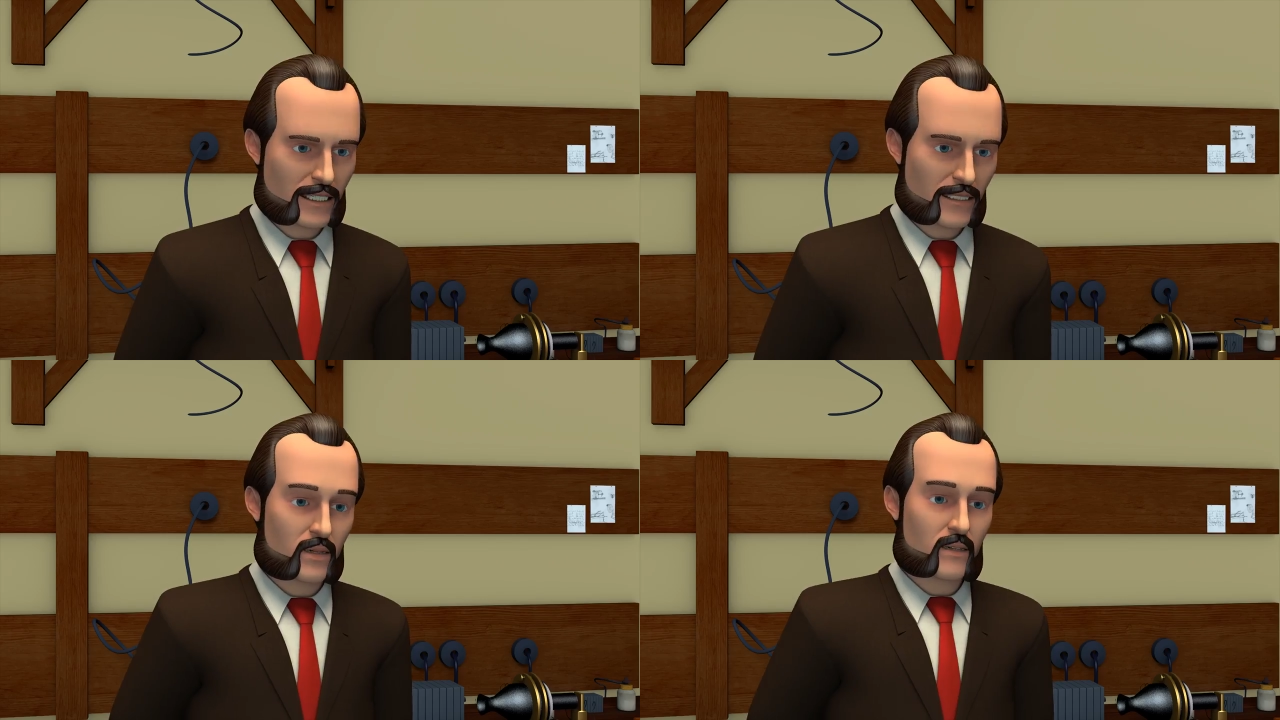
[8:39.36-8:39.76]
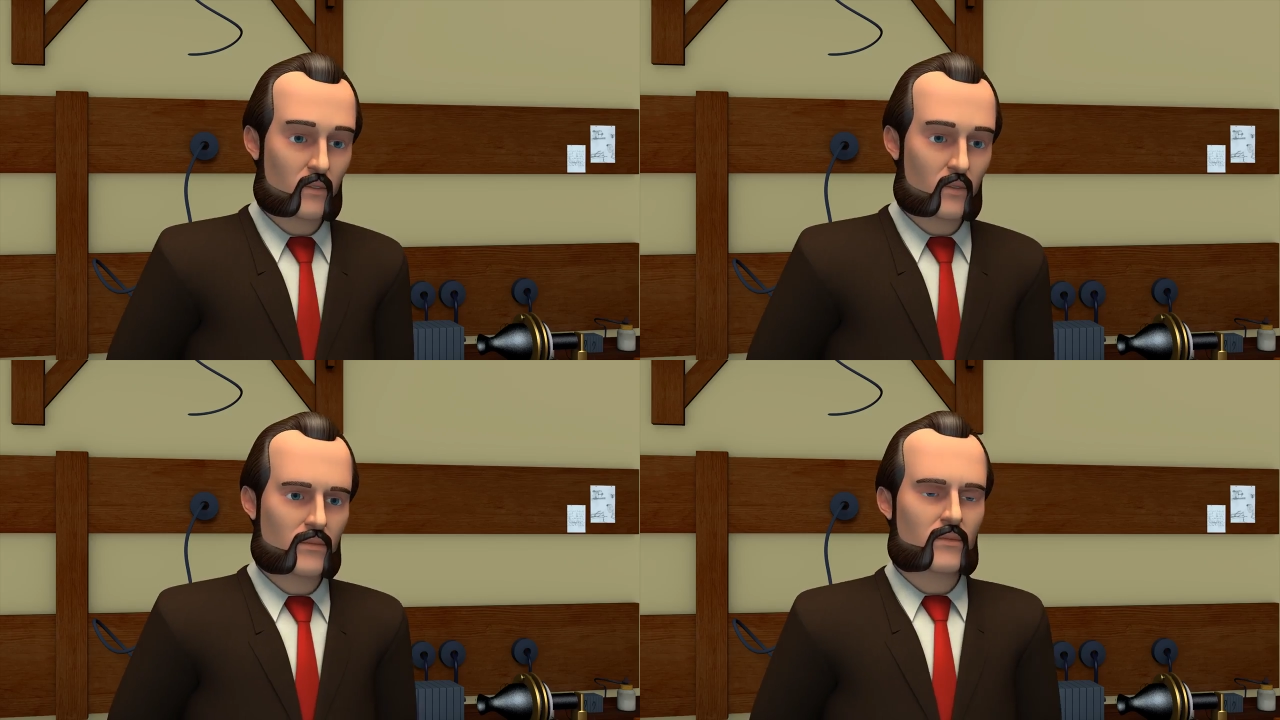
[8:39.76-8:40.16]
Yes,
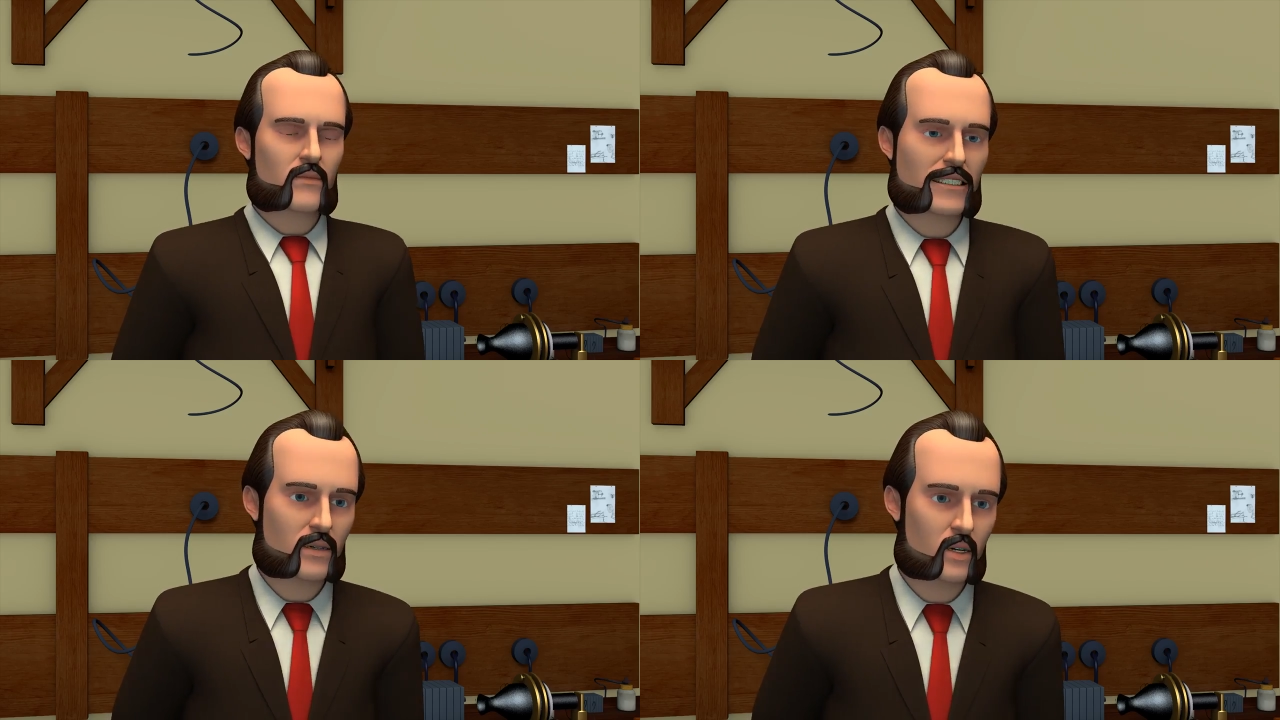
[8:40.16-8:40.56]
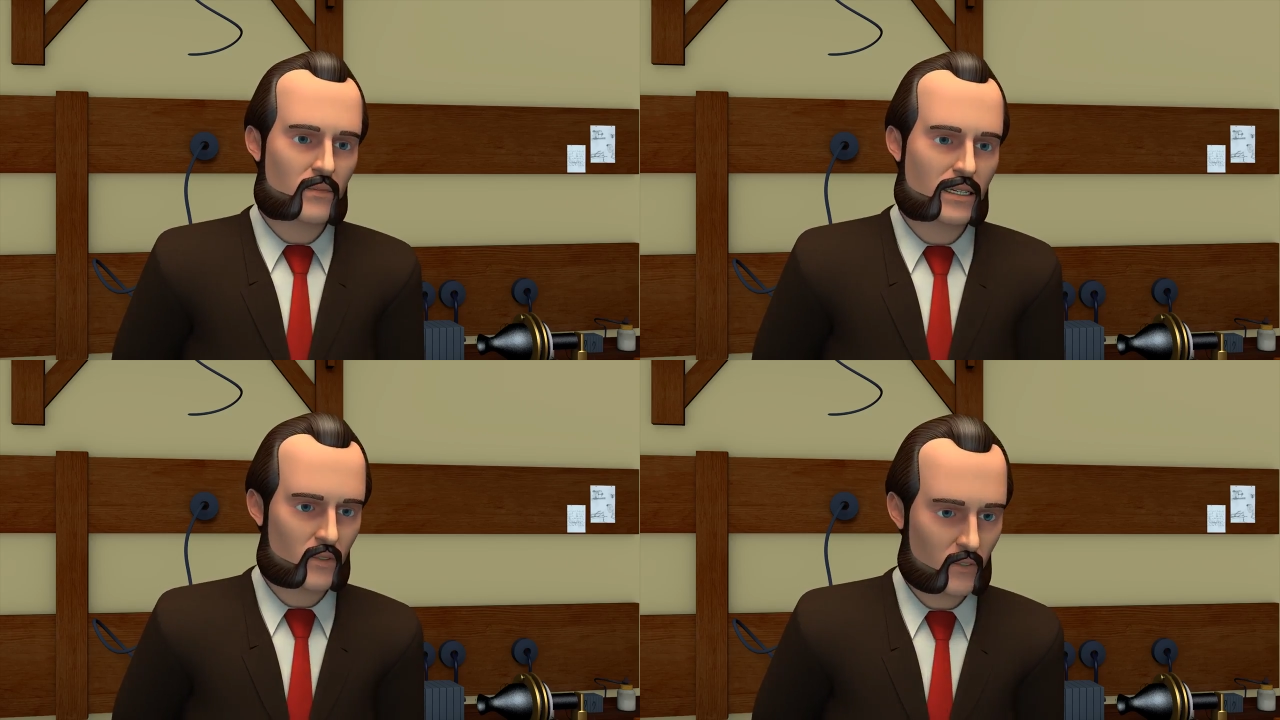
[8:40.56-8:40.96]
Appu. The
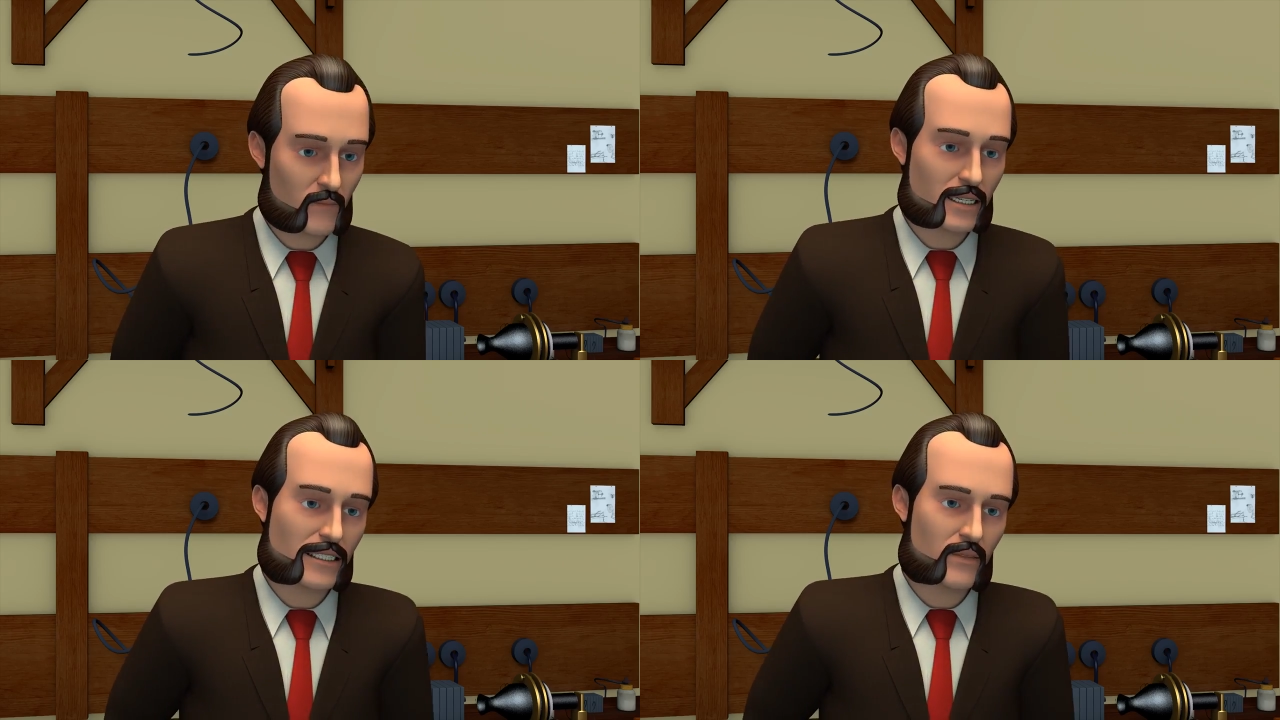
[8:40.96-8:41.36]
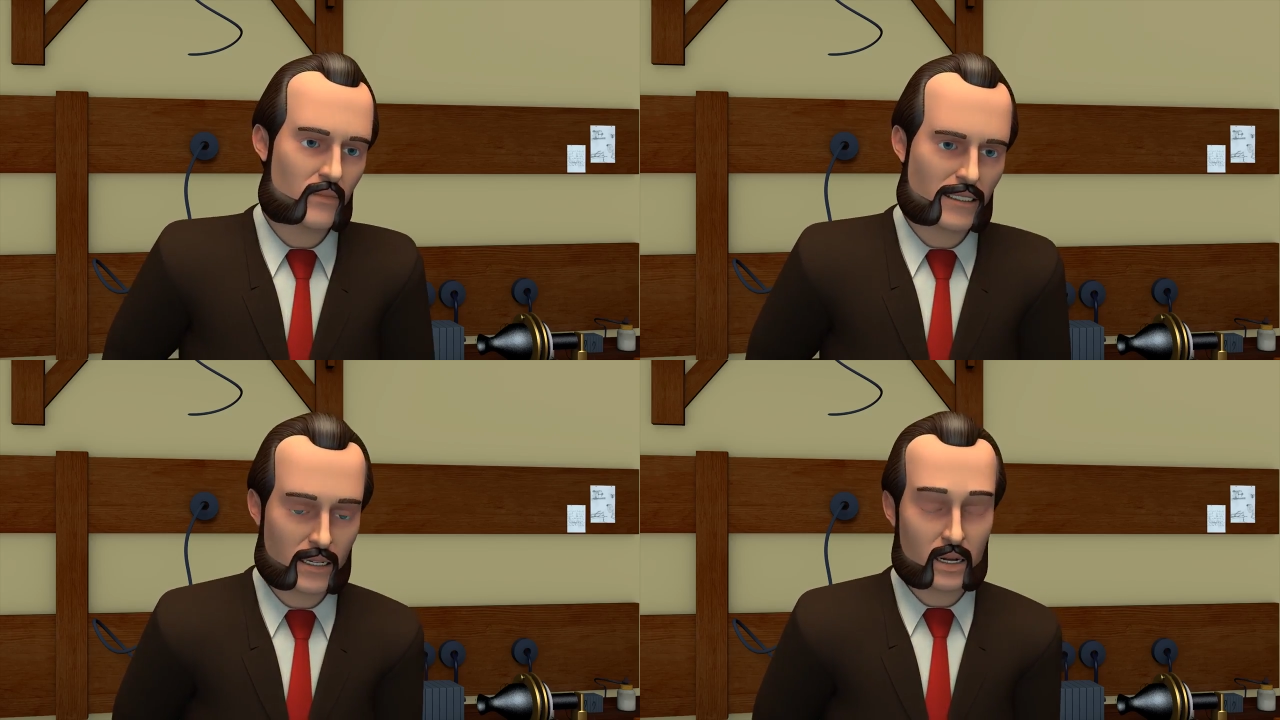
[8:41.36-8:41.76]
sound is
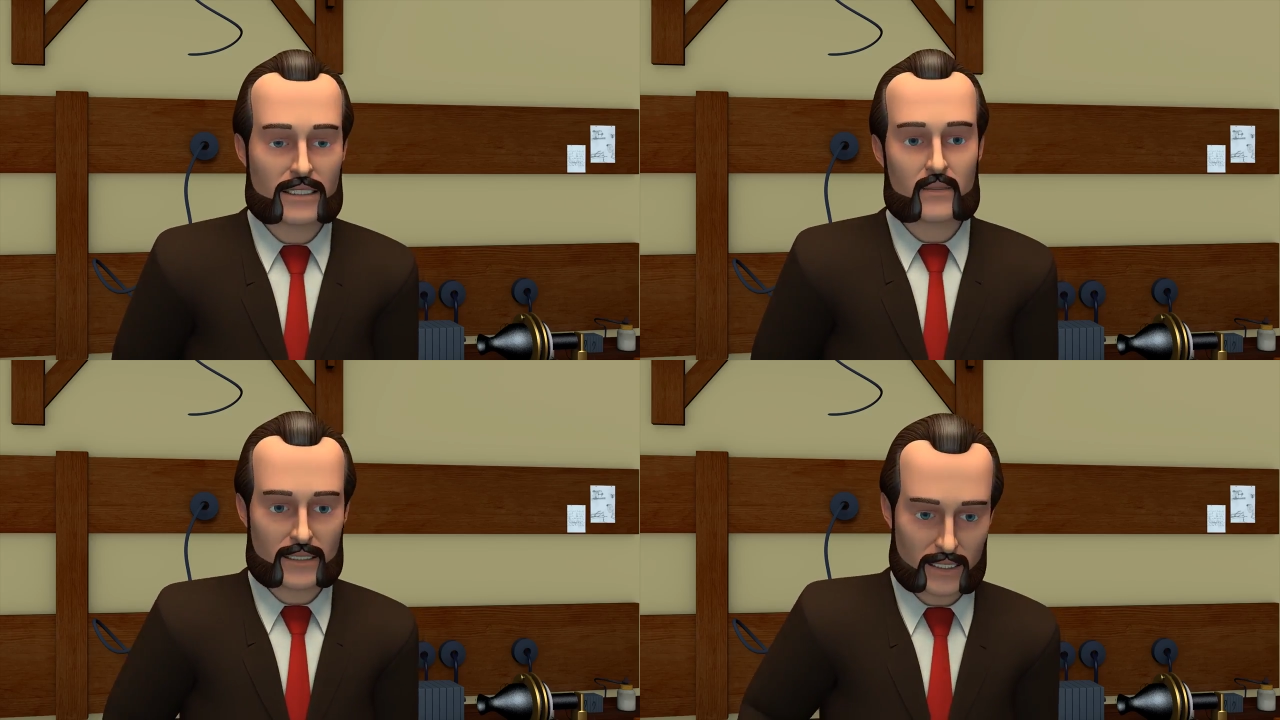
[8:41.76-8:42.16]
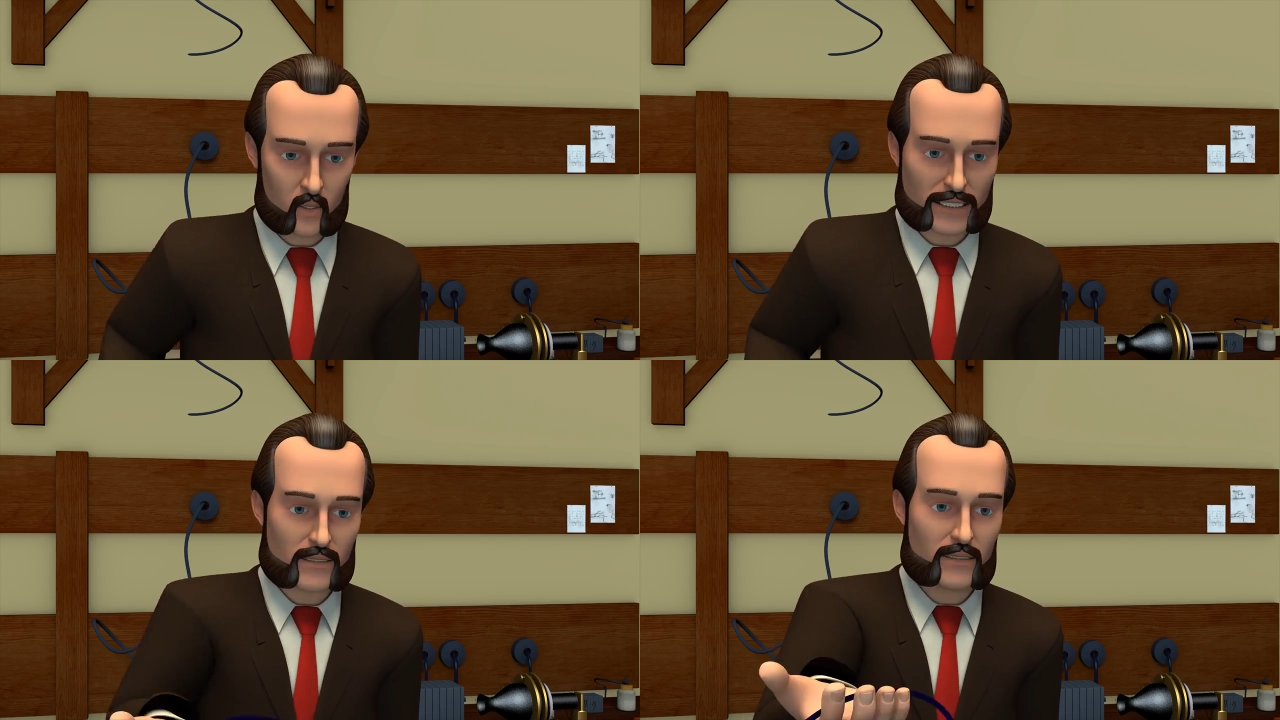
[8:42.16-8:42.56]
compressed and travels
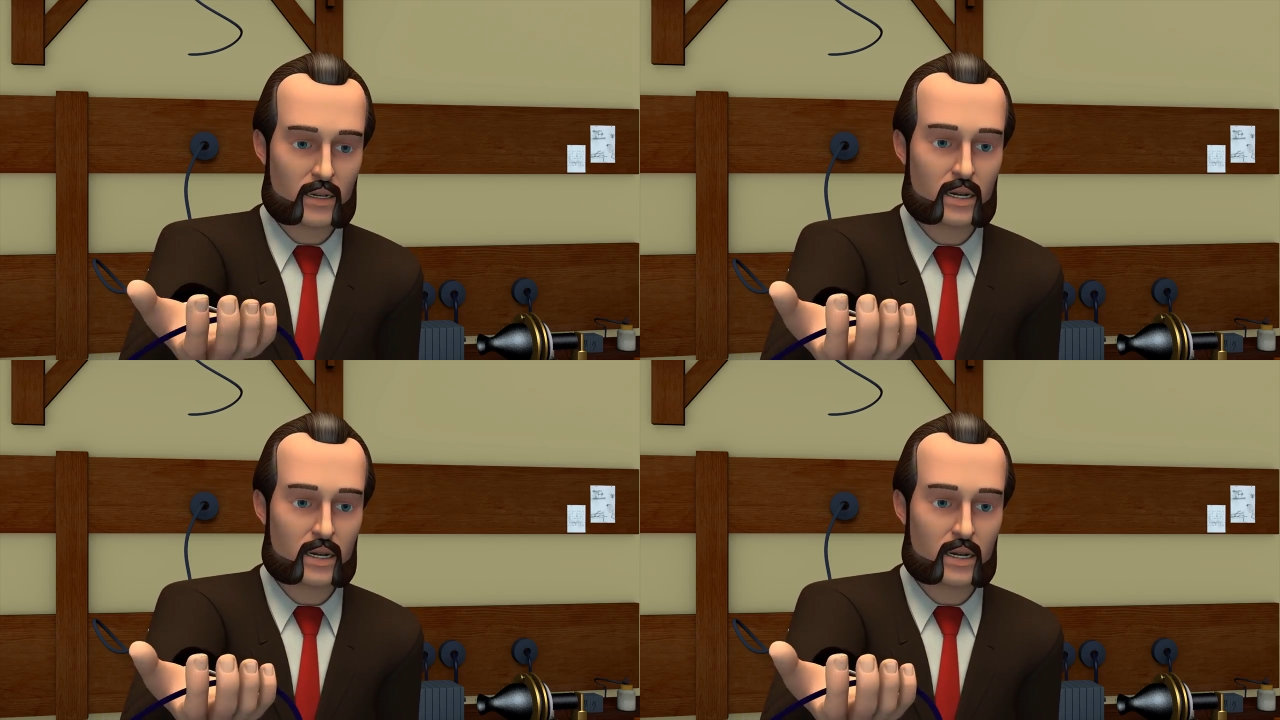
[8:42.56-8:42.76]
between this